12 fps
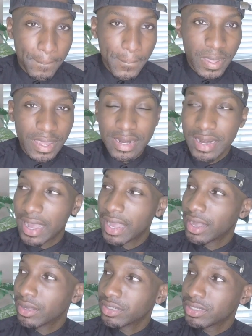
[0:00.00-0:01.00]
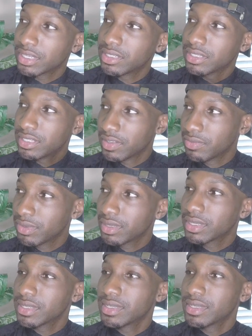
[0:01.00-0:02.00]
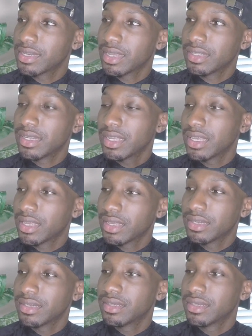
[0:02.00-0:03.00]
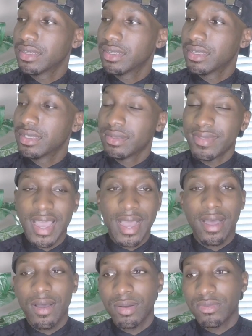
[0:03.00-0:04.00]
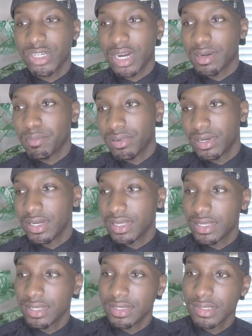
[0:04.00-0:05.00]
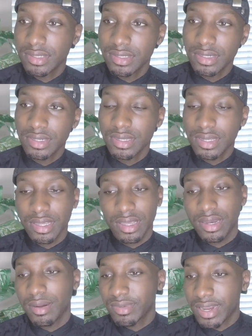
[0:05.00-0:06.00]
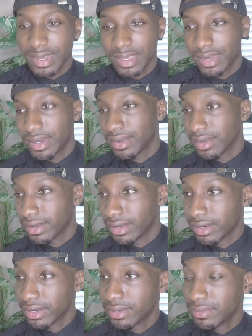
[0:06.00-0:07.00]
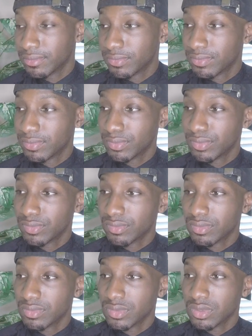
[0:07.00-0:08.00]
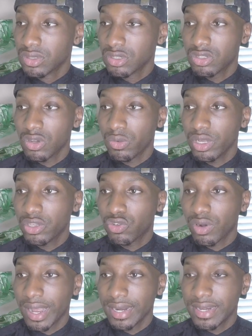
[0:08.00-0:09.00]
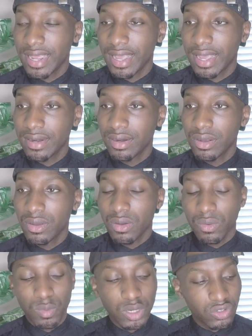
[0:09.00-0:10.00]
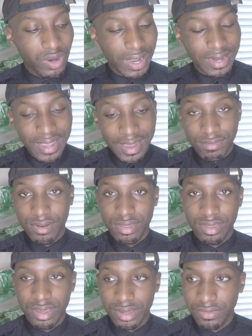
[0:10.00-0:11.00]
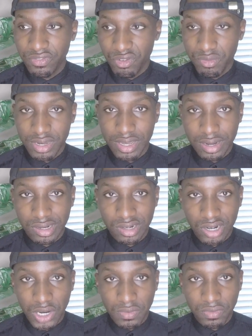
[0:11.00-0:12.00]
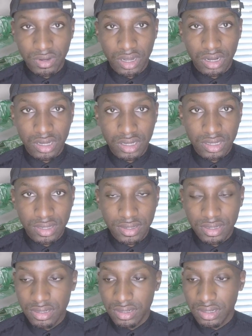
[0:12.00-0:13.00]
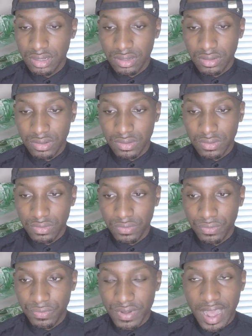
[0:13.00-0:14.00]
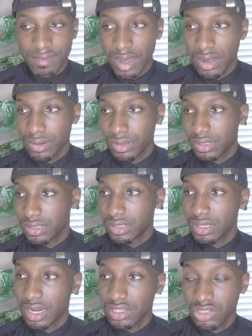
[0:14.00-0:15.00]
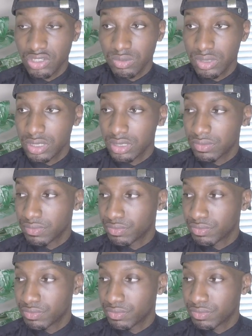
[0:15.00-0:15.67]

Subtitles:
And now she's giving me head, and then now I'm trying to put it in, and I'm not getting on hard. So we tried that. We tried everything for me to get on hard for a good 5 hours, and I just wouldn't.